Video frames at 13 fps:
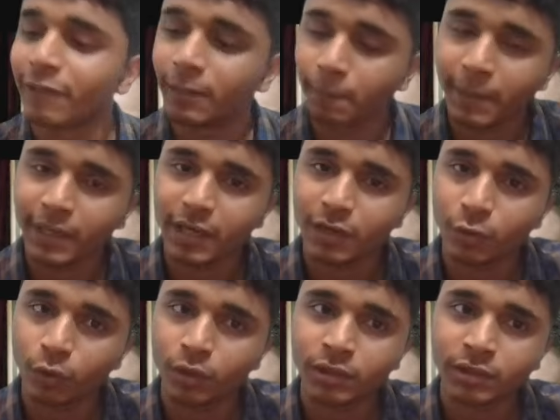will pick a
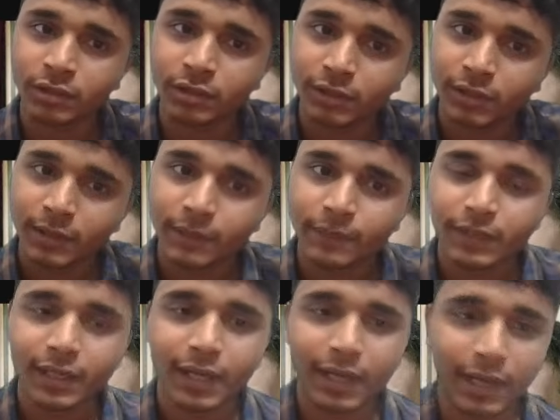course,
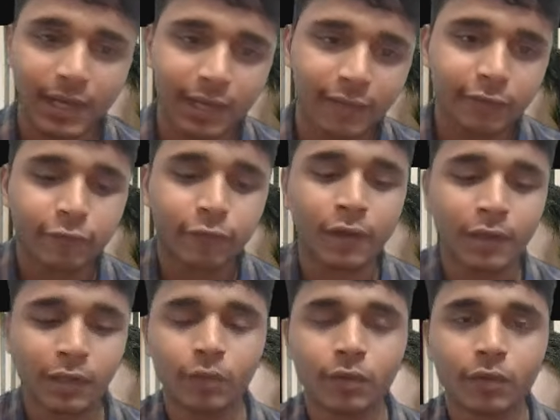and
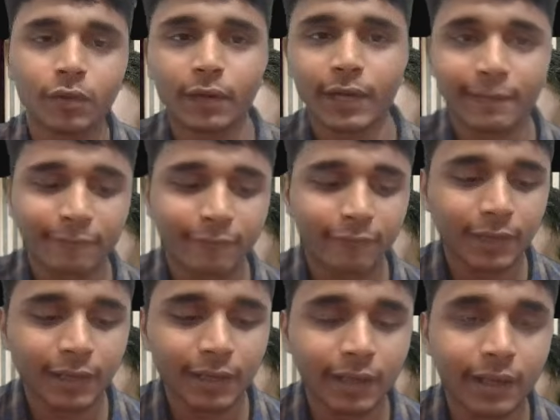for now, I
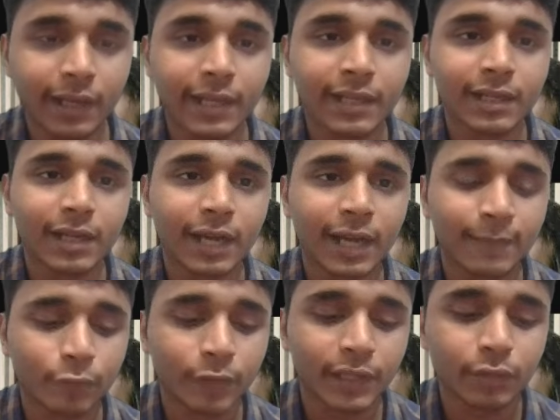
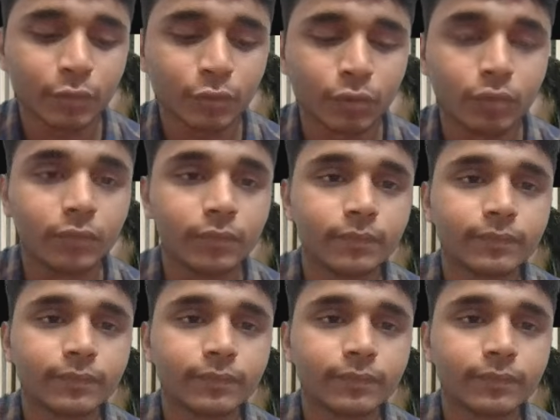am going to